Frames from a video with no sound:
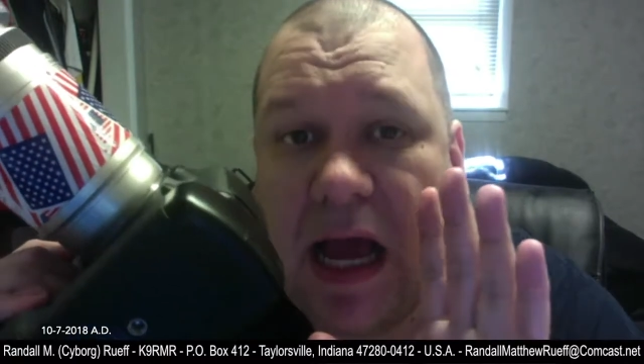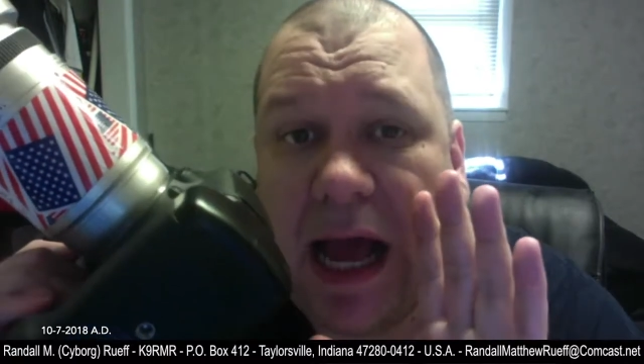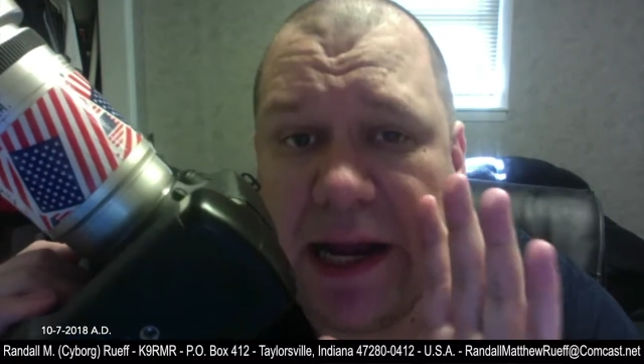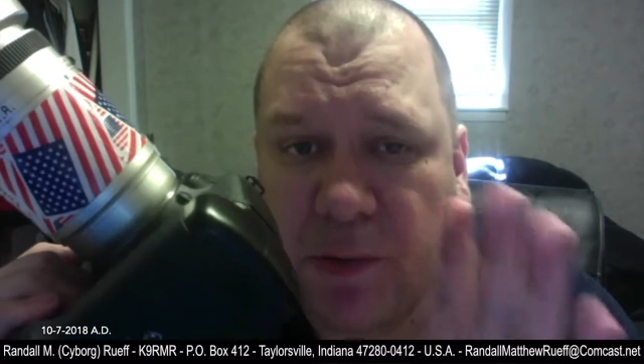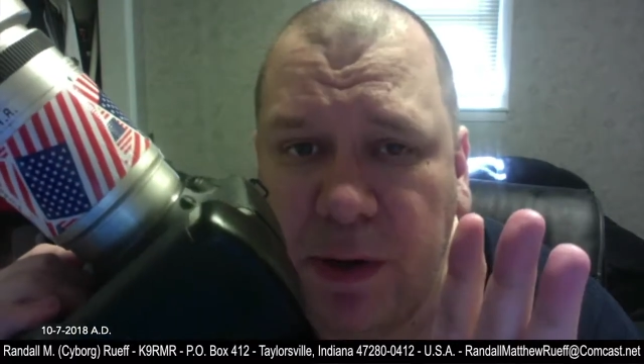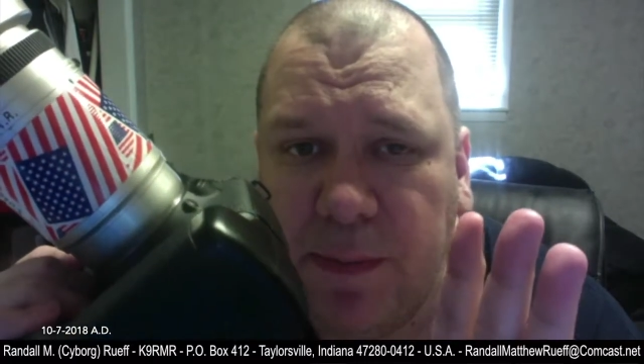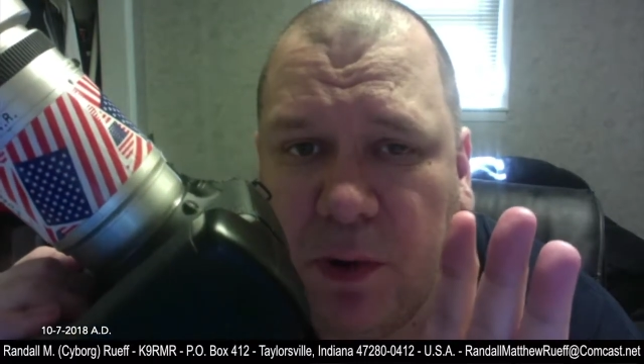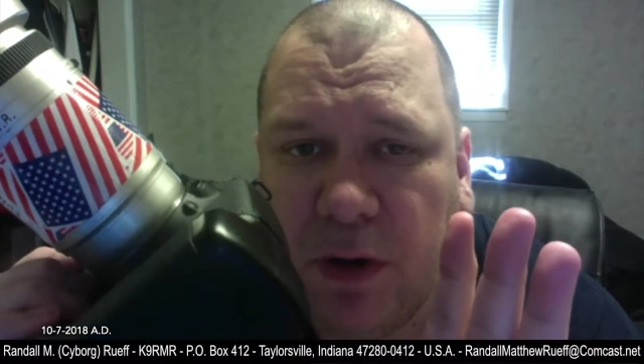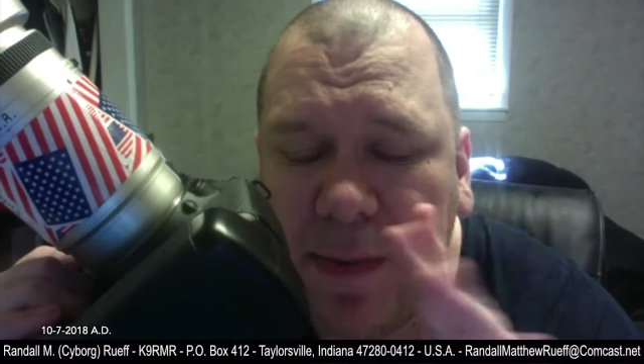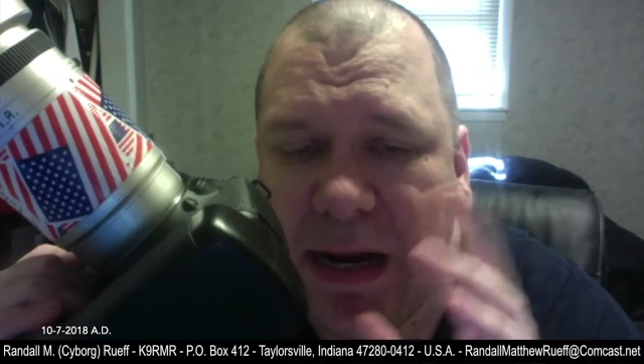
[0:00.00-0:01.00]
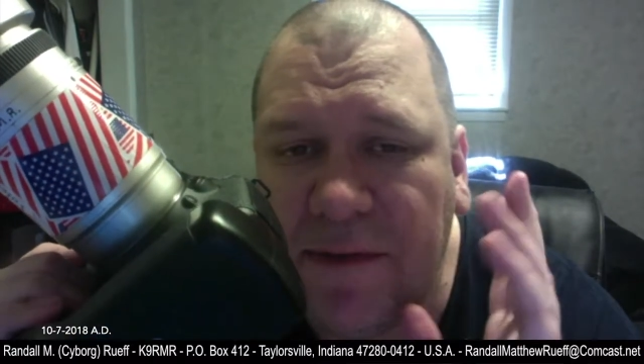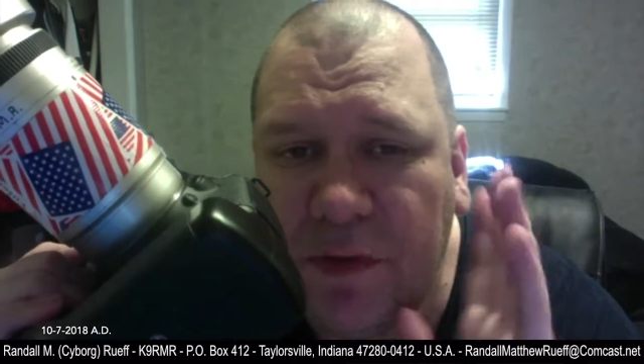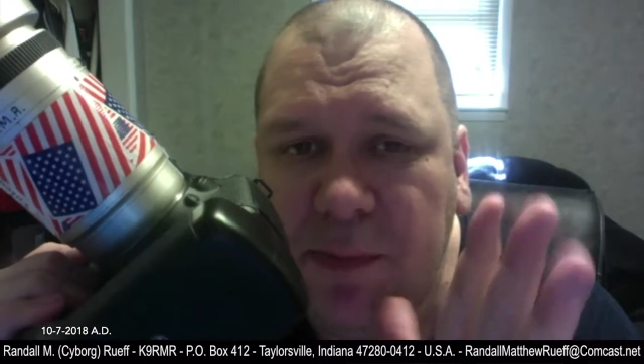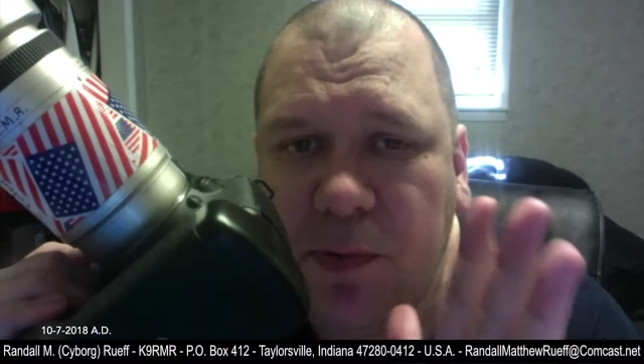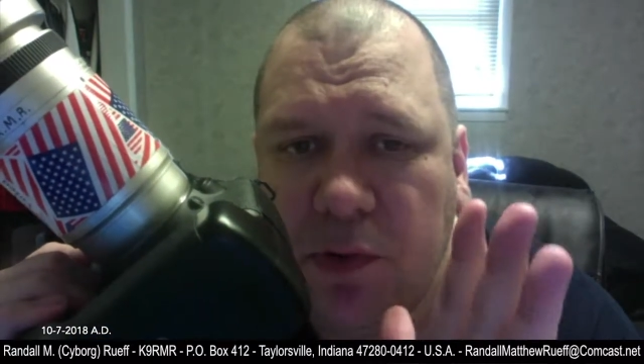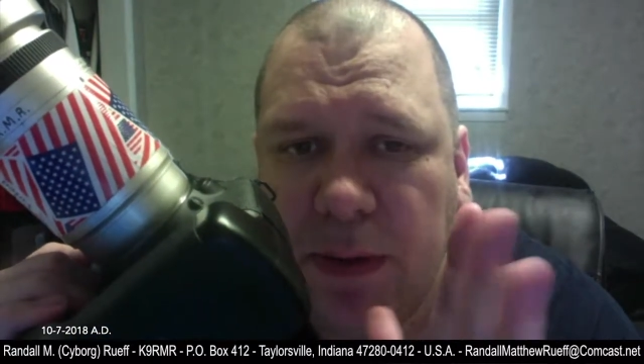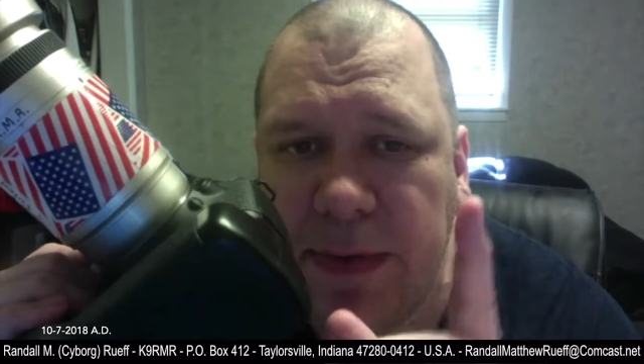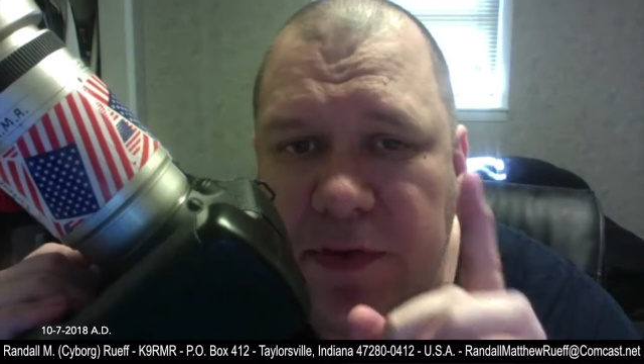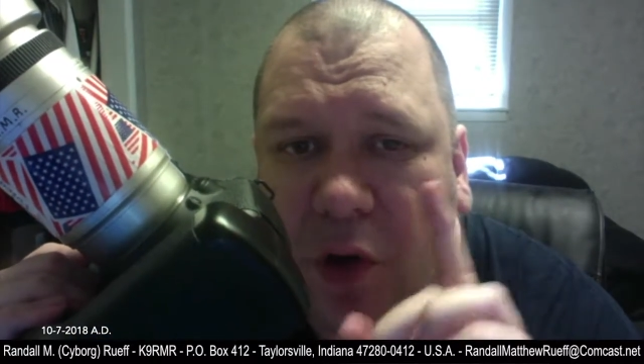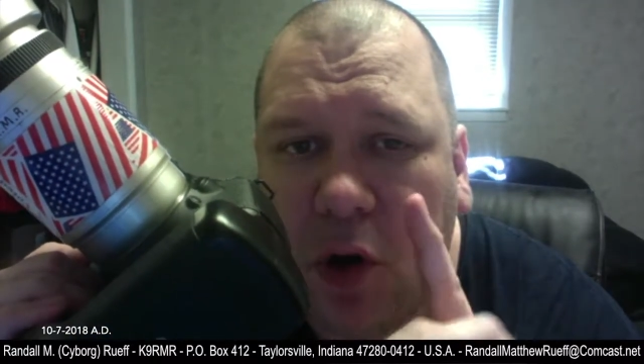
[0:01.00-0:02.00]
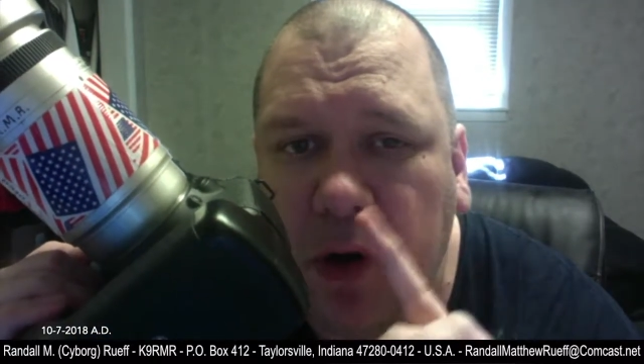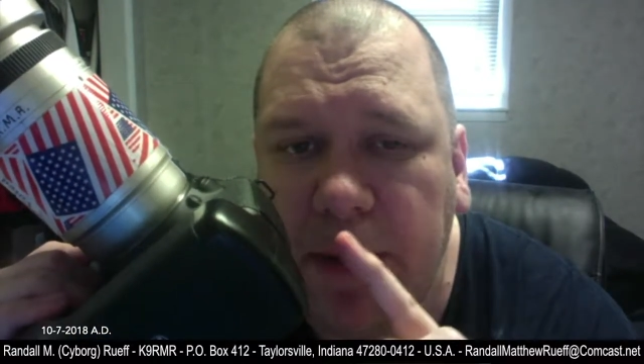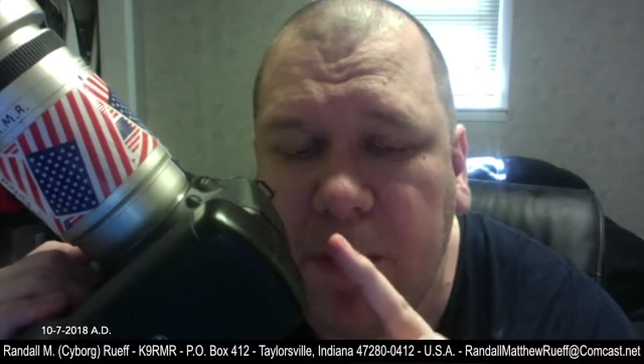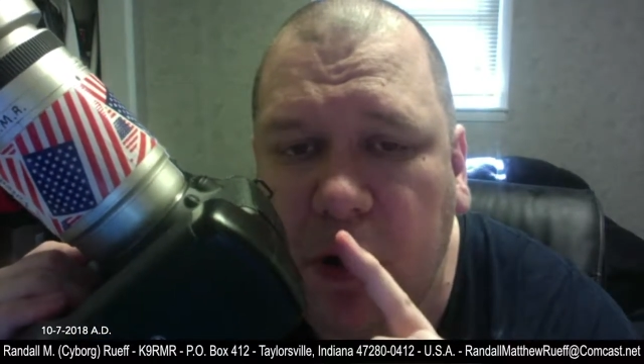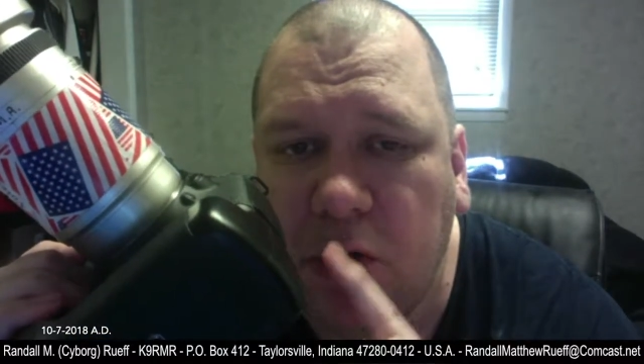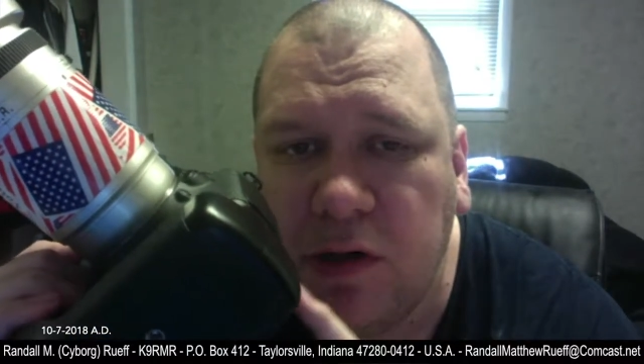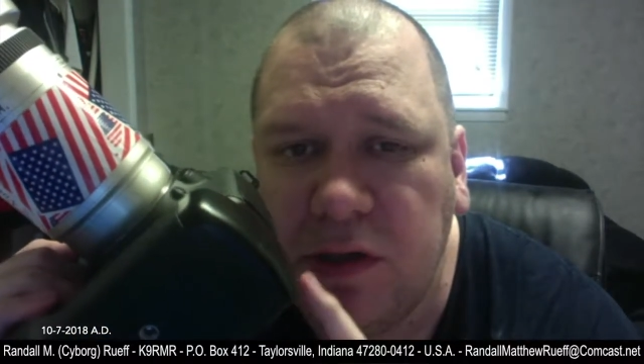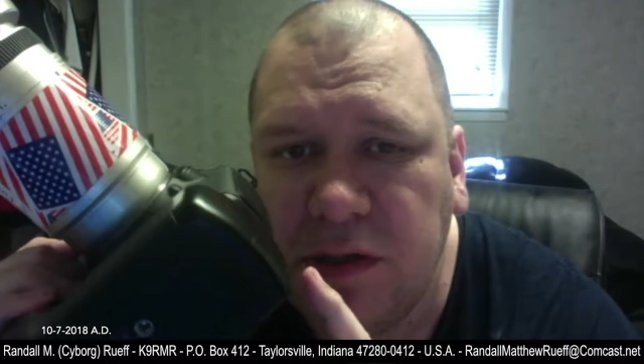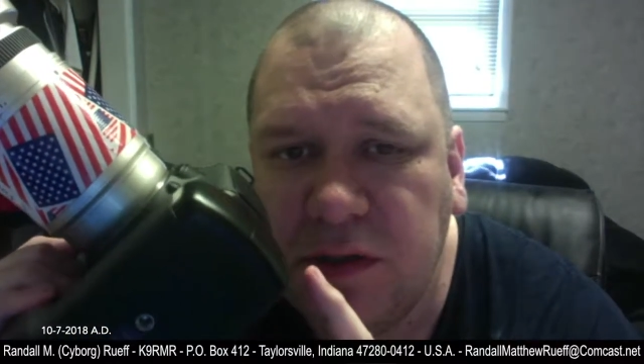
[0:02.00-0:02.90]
I can reprogram it. I've reprogrammed it to RMR